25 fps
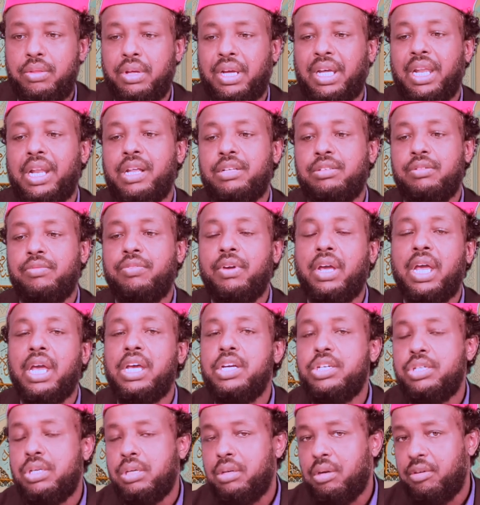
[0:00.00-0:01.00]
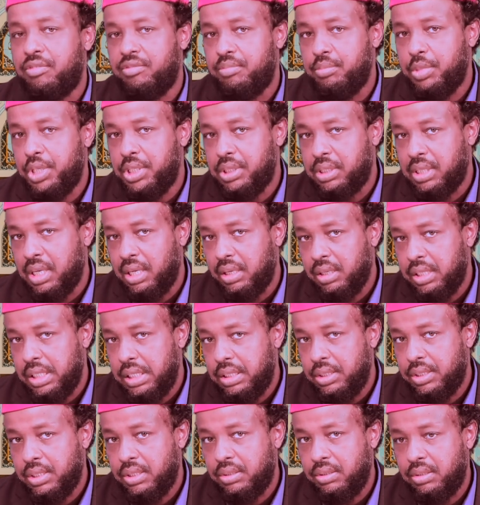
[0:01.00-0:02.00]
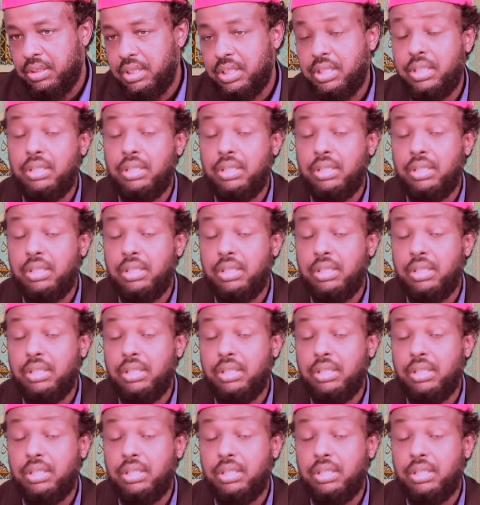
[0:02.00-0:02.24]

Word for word: the classification of mental illness,